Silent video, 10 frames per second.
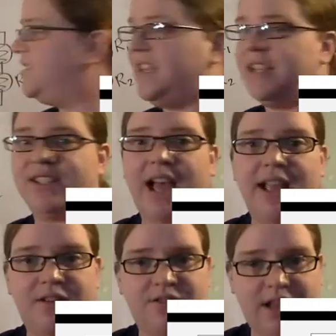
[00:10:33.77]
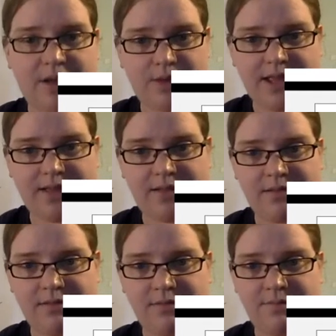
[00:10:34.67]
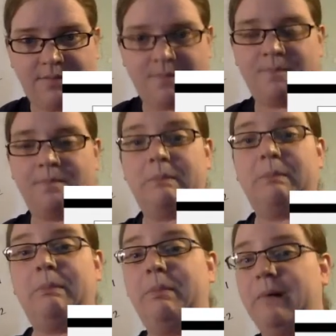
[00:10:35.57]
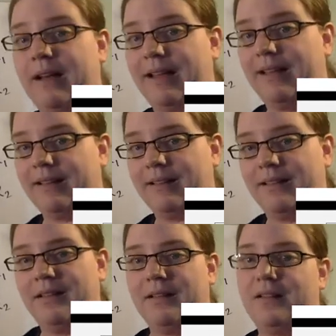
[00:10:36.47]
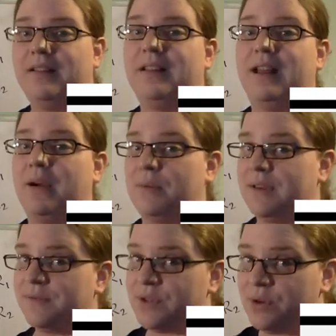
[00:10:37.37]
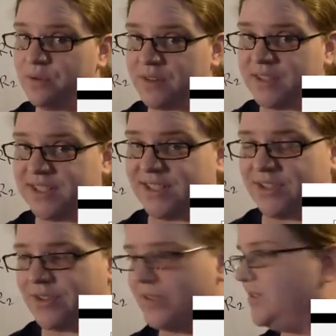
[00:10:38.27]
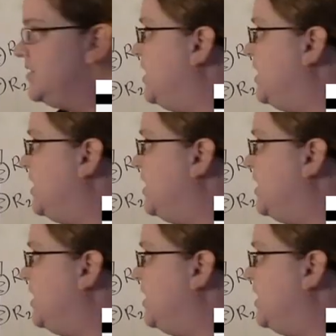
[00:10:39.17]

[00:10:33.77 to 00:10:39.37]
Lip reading: the entire downhill. But now we have two resistors.